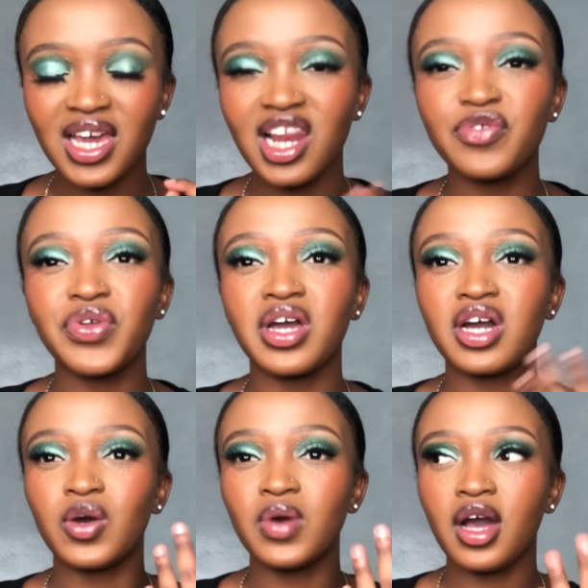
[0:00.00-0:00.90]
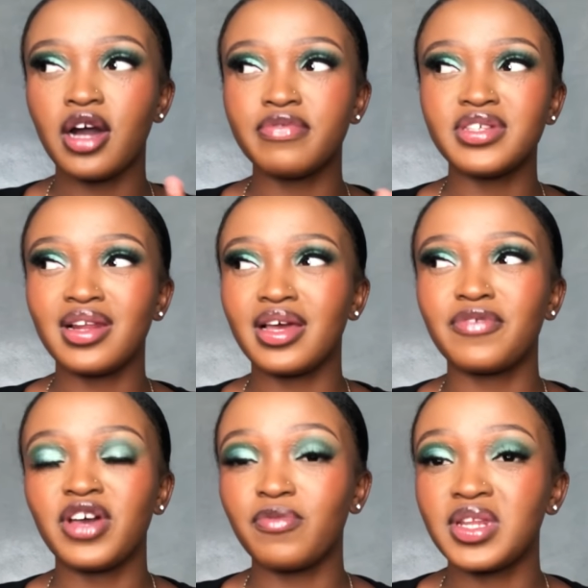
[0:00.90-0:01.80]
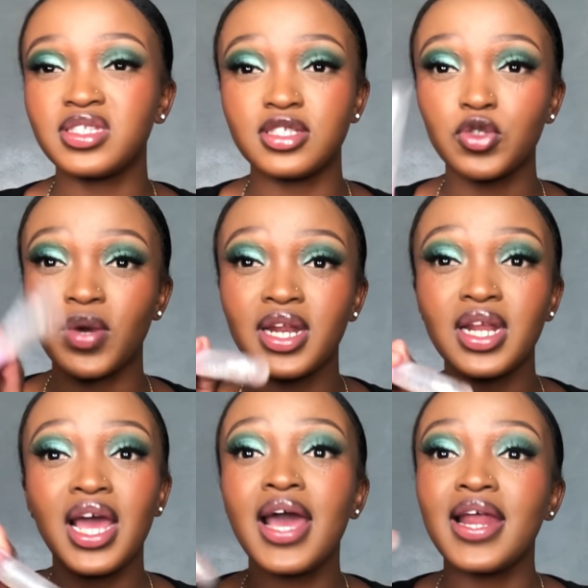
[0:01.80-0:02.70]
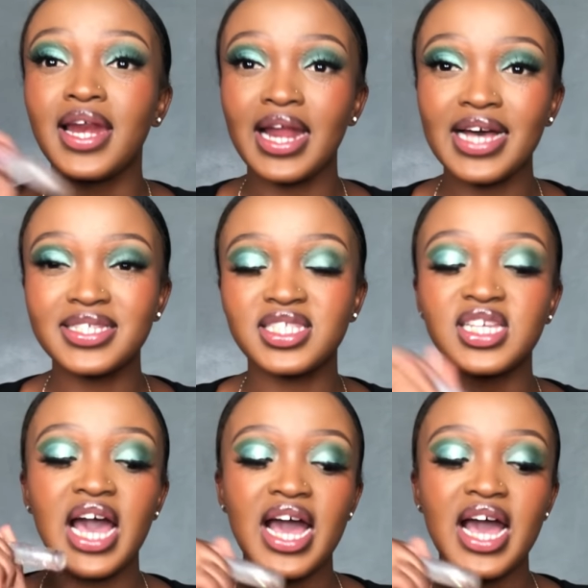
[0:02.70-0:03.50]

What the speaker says: alafu inakauka after like 5 minutes. This one lasts